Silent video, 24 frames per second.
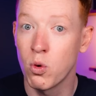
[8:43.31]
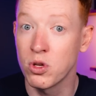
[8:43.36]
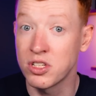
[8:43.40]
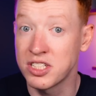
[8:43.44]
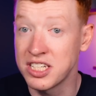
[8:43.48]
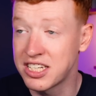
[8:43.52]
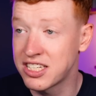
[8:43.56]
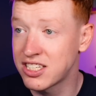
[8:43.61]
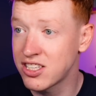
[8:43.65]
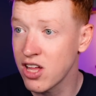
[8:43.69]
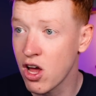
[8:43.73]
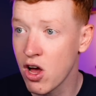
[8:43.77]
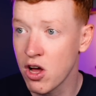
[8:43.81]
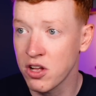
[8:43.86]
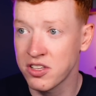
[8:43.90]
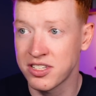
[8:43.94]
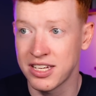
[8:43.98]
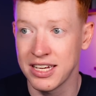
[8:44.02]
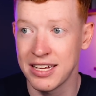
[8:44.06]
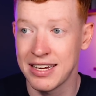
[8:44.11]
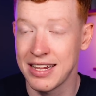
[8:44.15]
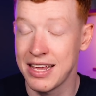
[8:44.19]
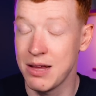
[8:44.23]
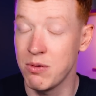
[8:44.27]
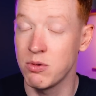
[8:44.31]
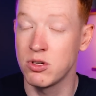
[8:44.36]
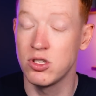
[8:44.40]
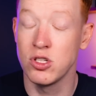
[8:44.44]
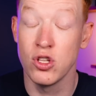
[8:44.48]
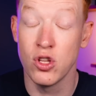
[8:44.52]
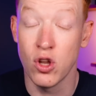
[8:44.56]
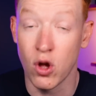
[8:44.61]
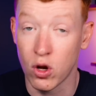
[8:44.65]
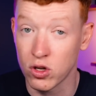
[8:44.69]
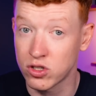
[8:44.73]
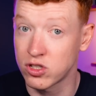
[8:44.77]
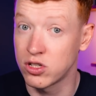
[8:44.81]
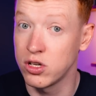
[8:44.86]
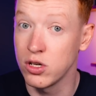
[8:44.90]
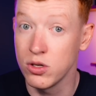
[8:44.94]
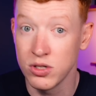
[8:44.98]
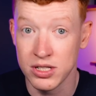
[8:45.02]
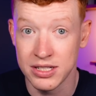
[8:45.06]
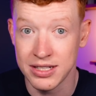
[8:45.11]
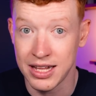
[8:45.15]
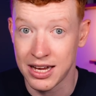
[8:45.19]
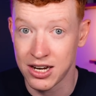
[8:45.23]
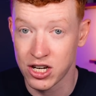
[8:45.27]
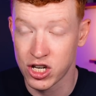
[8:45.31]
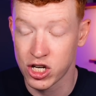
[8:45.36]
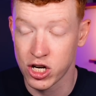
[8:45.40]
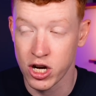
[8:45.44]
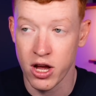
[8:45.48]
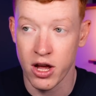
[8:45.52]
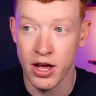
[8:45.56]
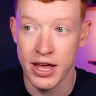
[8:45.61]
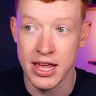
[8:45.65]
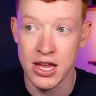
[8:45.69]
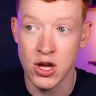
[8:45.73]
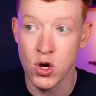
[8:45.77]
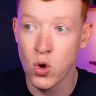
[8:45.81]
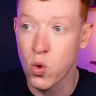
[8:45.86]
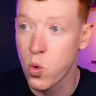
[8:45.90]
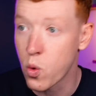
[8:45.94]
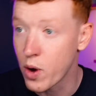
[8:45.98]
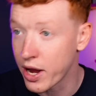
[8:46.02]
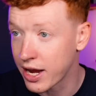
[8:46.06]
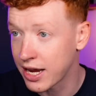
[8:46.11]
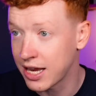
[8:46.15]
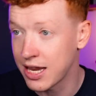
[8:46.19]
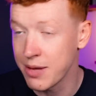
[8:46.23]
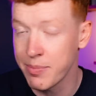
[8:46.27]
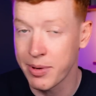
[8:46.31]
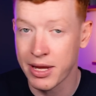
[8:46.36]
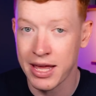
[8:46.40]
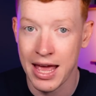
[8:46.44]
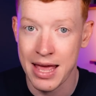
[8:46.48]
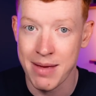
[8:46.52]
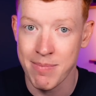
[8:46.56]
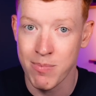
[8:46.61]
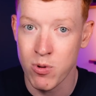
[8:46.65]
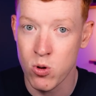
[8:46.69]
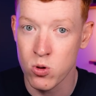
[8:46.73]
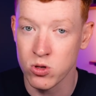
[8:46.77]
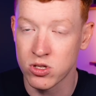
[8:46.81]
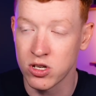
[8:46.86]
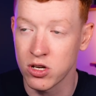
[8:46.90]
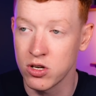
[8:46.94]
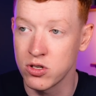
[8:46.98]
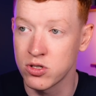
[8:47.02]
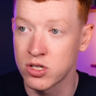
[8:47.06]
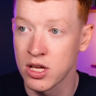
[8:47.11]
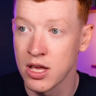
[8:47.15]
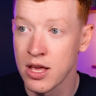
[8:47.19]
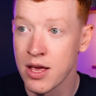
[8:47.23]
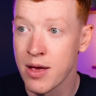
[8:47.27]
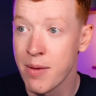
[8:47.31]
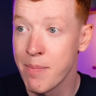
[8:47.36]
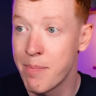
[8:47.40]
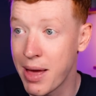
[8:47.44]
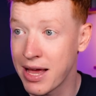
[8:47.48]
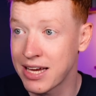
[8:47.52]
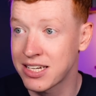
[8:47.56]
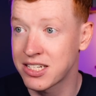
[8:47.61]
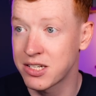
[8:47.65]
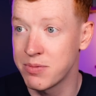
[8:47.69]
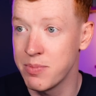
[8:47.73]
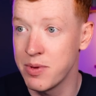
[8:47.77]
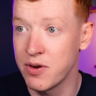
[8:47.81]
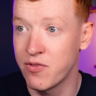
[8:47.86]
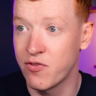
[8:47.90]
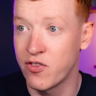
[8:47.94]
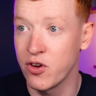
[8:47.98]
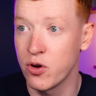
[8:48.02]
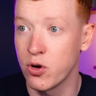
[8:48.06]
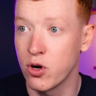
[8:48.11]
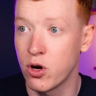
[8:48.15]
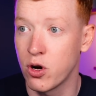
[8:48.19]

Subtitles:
once he started, he was not losing that shirt. He quickly became Porto's best midfield